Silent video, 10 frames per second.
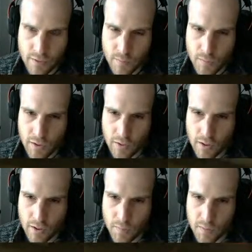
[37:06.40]
Am I hearing a
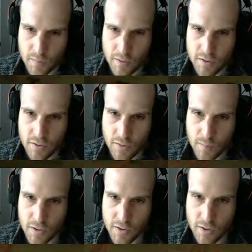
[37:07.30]
little bit of music, or am
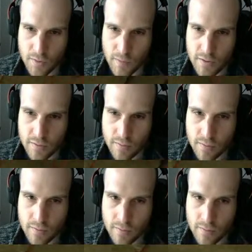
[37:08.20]
I just going mental?
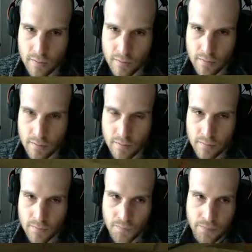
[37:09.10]

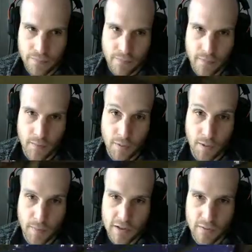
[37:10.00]
I'm
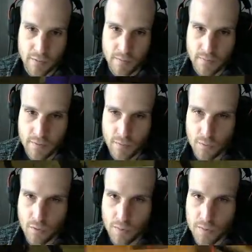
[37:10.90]
going mental. Let's
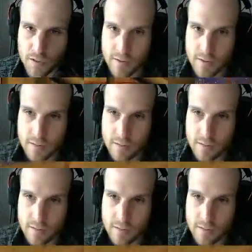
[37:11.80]
walk upstairs.